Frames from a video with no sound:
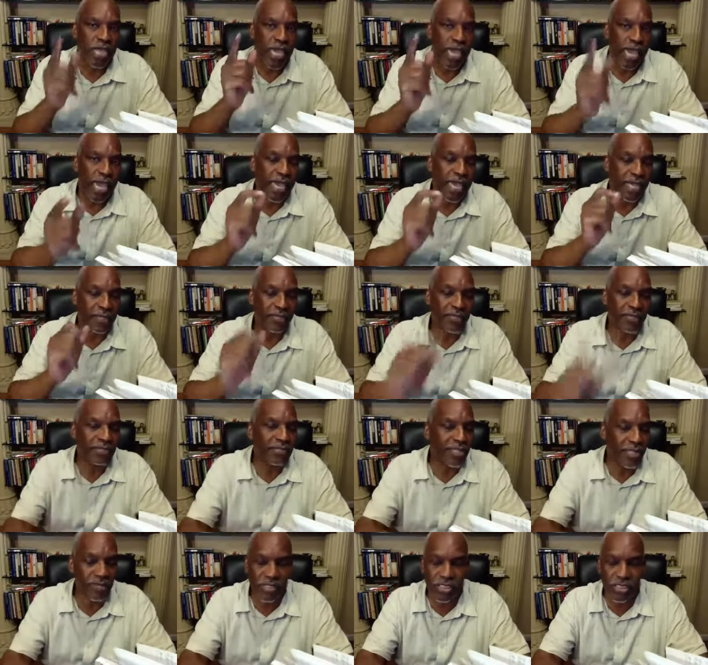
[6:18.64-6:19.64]
and
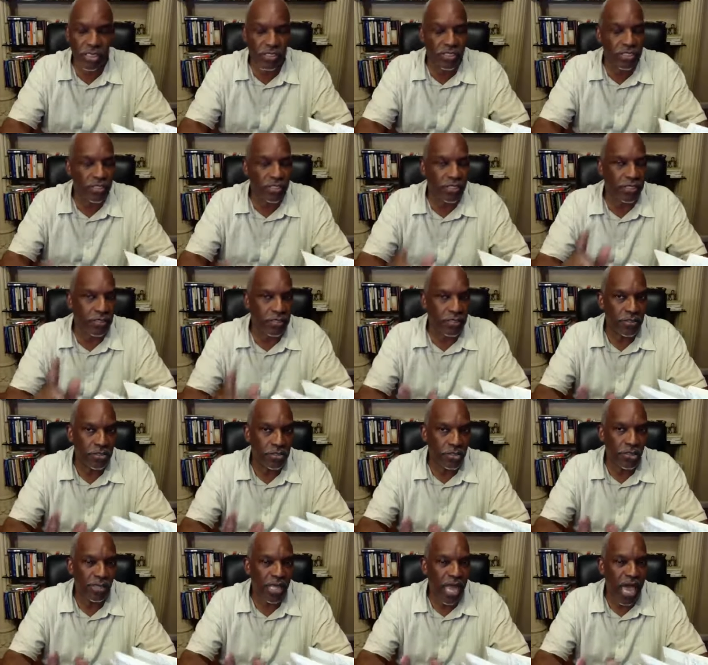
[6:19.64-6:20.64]
let me tell you,
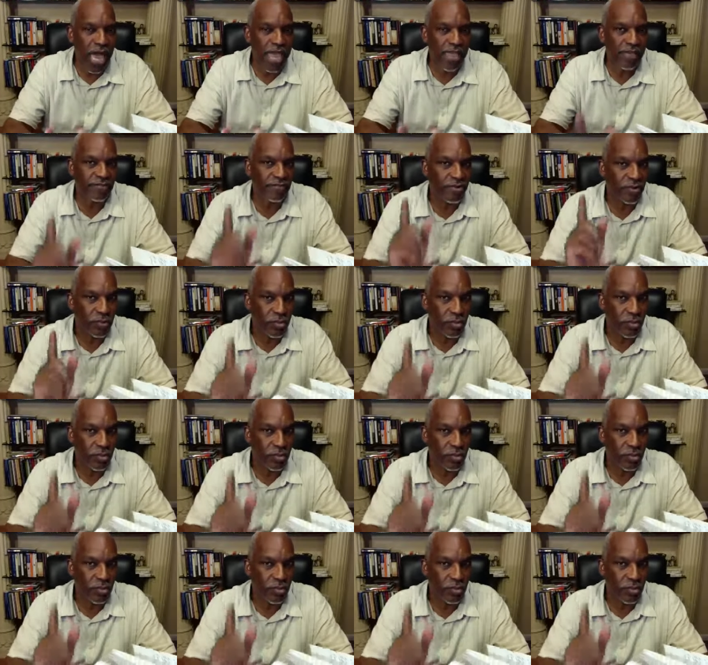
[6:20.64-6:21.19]
your life